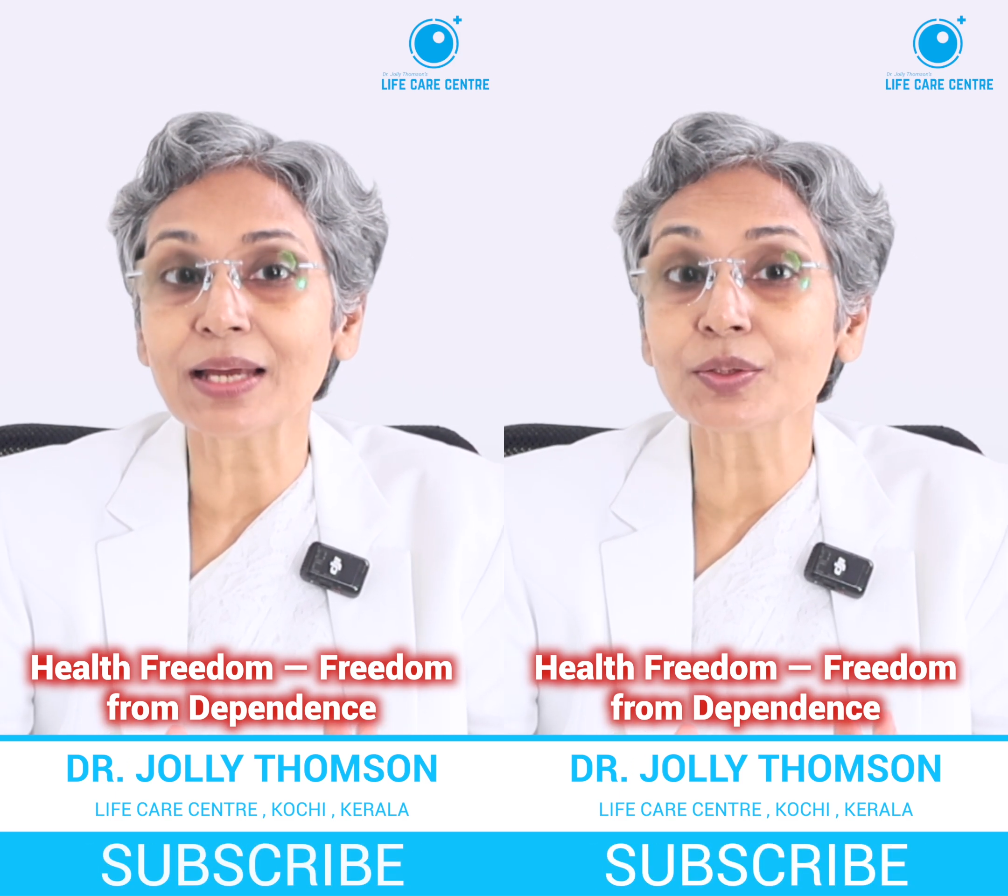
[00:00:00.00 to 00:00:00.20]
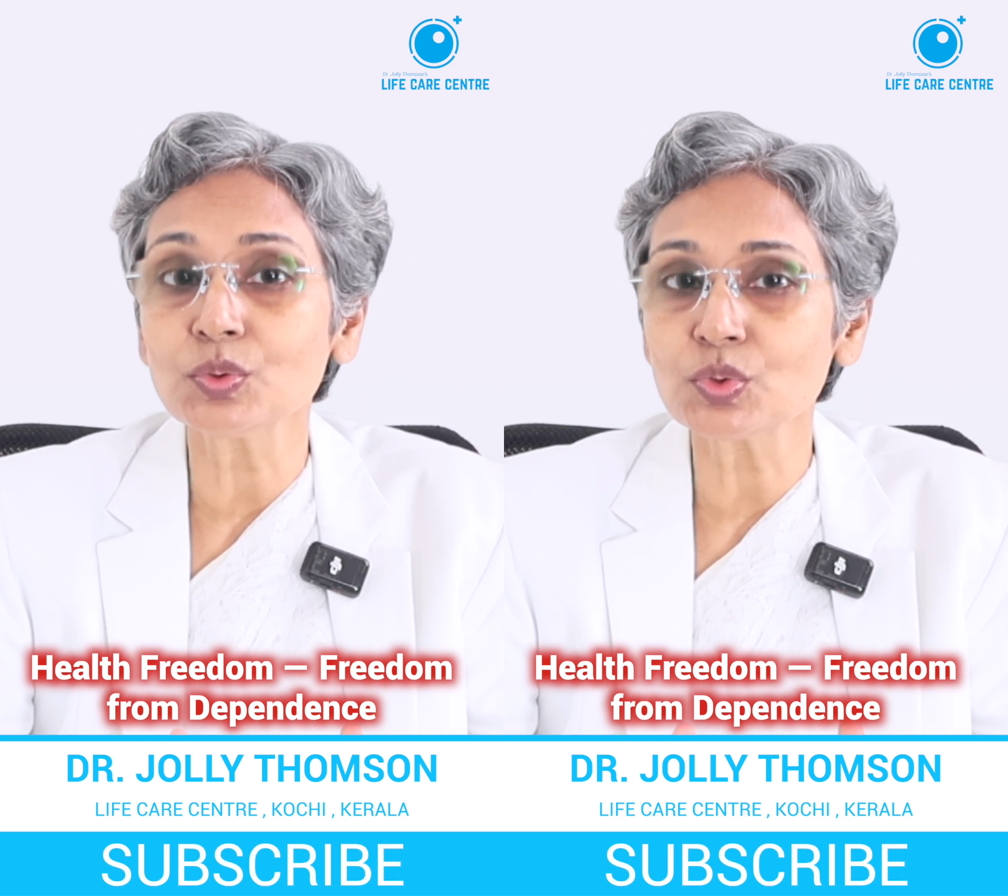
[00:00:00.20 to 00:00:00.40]

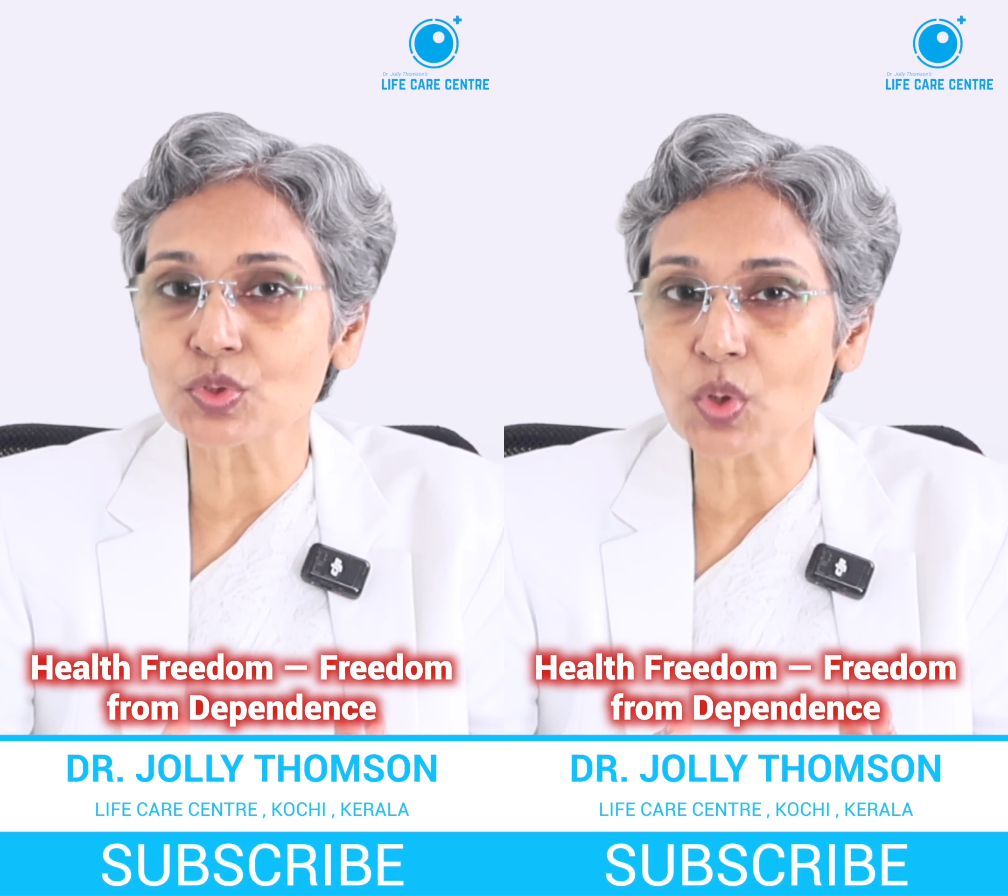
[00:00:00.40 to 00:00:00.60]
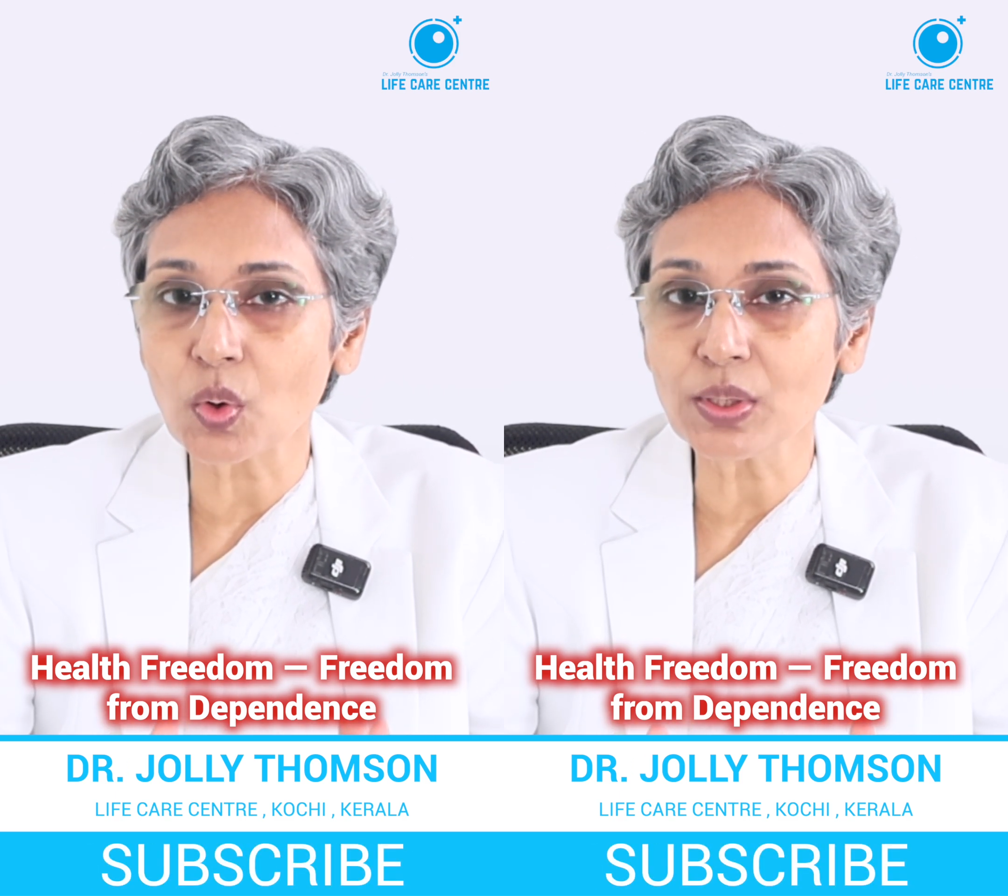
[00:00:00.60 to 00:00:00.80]
are
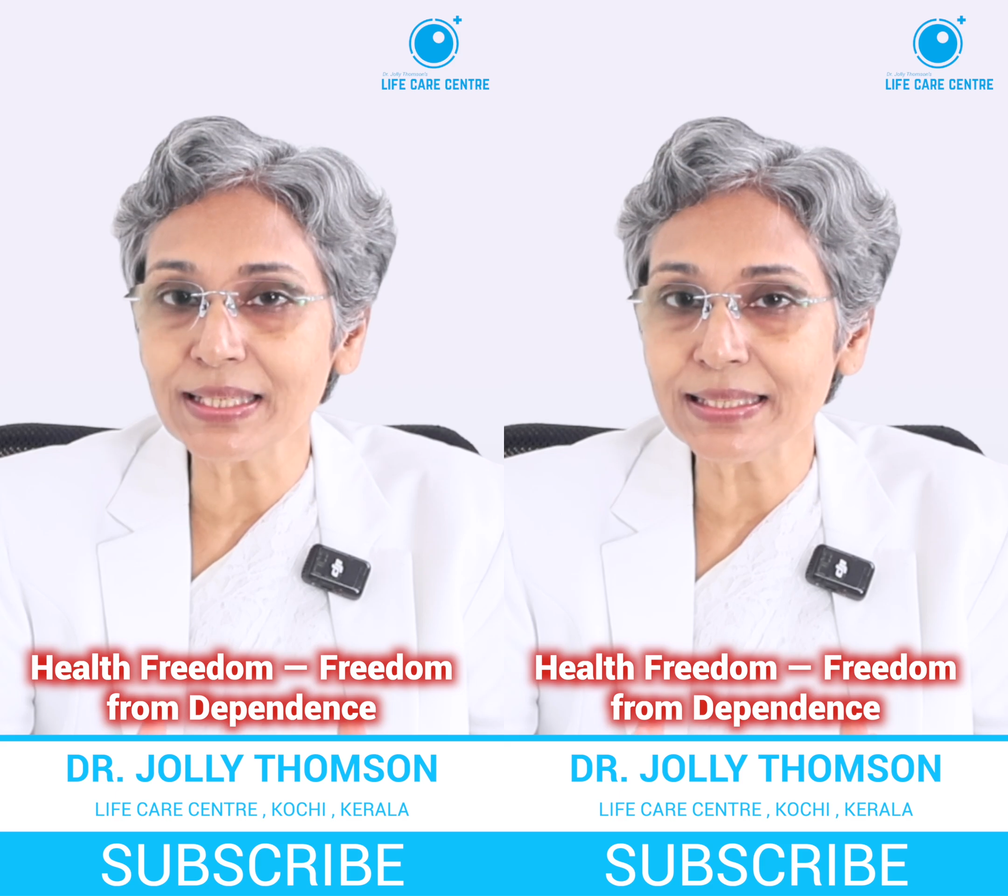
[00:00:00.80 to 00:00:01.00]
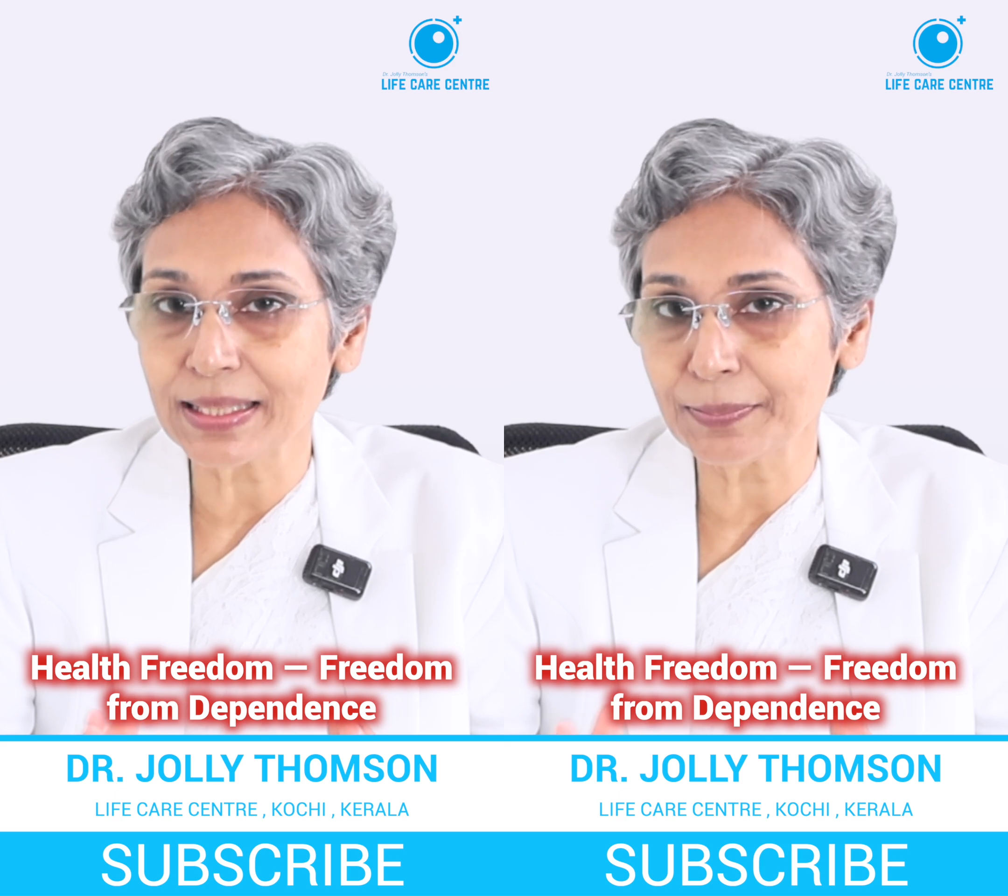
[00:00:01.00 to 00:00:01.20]
used only in